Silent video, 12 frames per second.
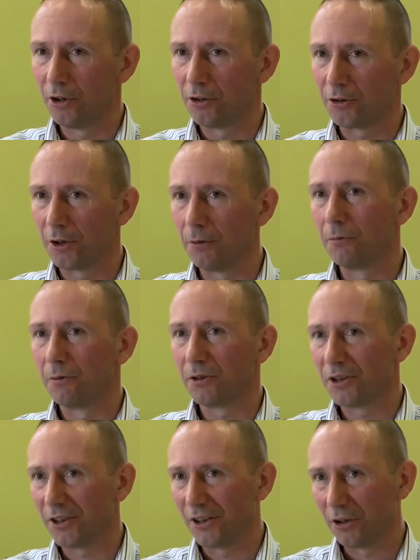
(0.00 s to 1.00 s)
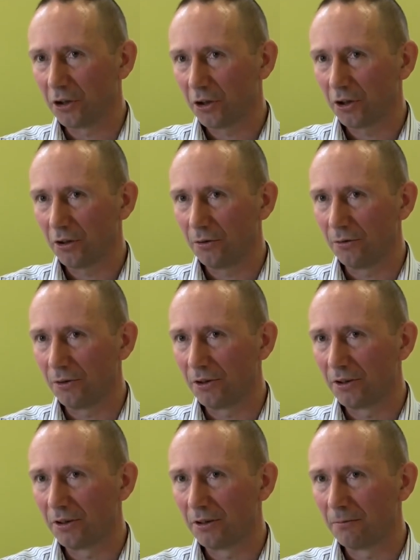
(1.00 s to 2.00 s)
So to conclude,
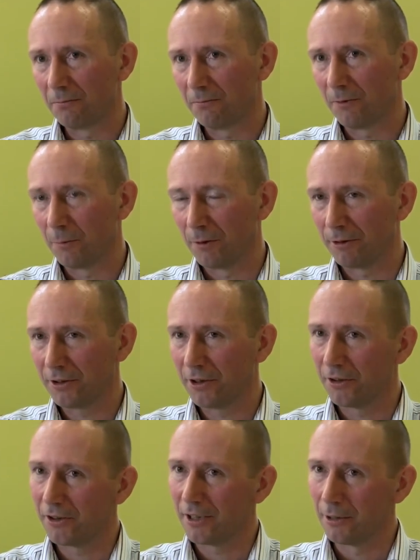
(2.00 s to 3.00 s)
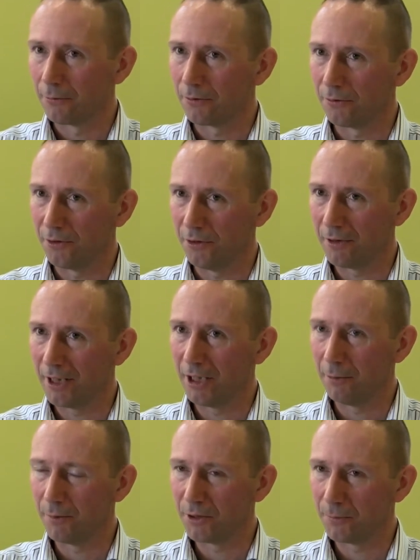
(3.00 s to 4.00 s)
from a Research Council's
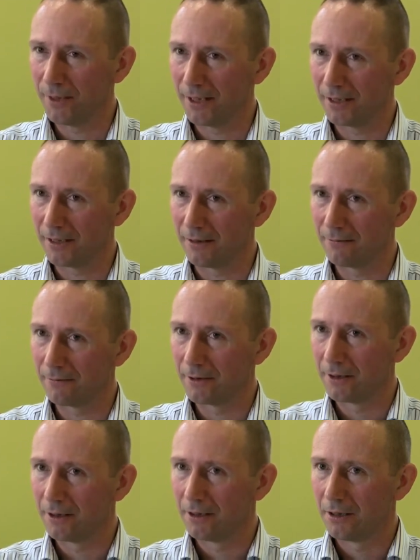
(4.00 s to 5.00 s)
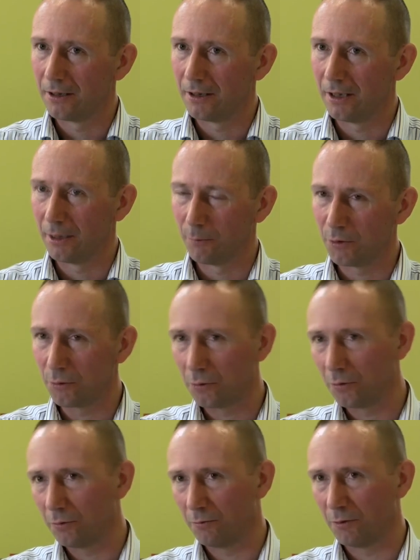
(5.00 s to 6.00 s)
UK perspective, I'm
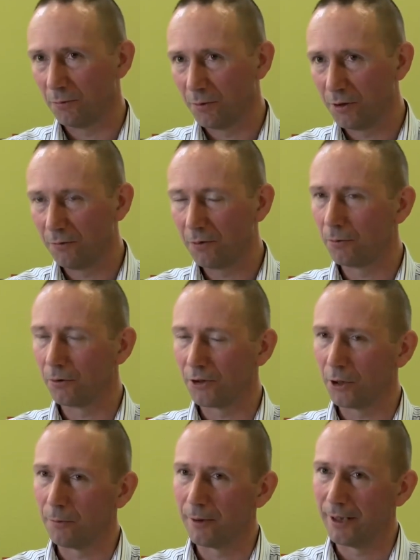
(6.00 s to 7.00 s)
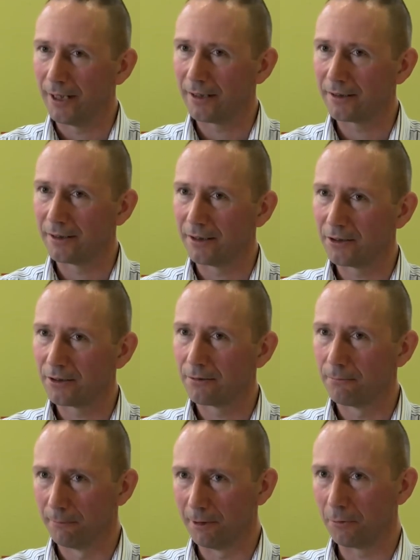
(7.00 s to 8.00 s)
sure the move towards open access
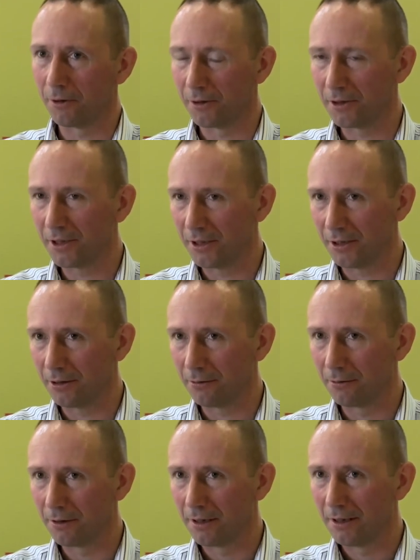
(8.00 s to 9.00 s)
will continue.